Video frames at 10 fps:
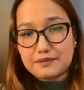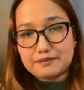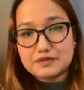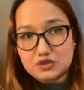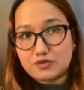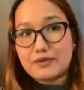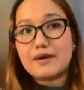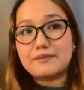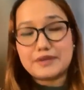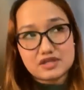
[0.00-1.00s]
due to my, uh,
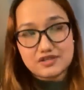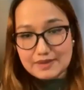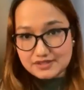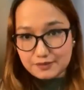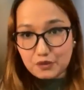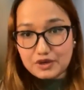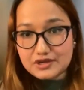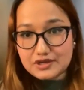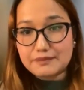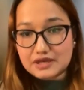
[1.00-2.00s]
because of my support
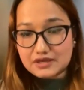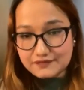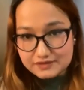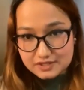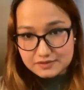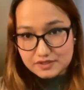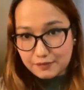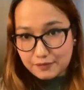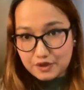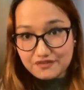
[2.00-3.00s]
and uh, because of the
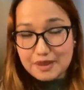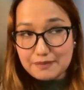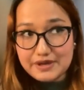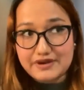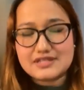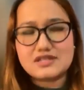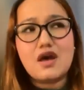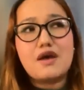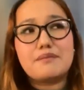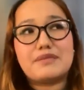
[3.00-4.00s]
support of my parents
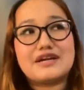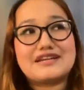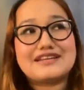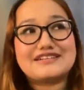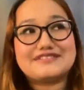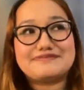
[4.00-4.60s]
but uh,